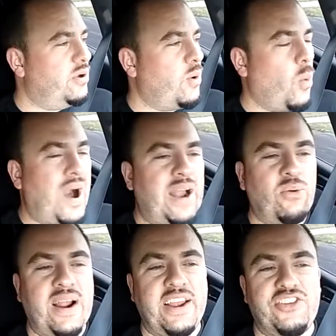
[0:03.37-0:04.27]
why
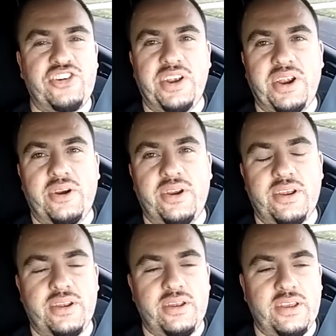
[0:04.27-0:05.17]
rideshare
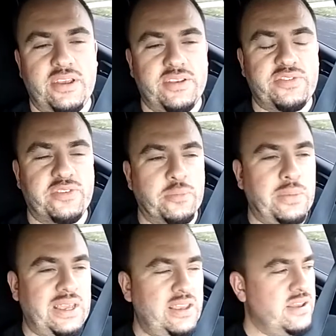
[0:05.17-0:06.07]
is for
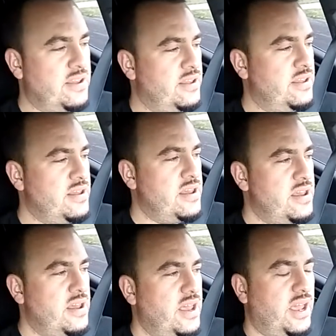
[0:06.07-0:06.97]
me
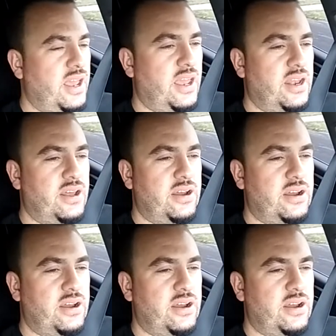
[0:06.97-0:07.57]
and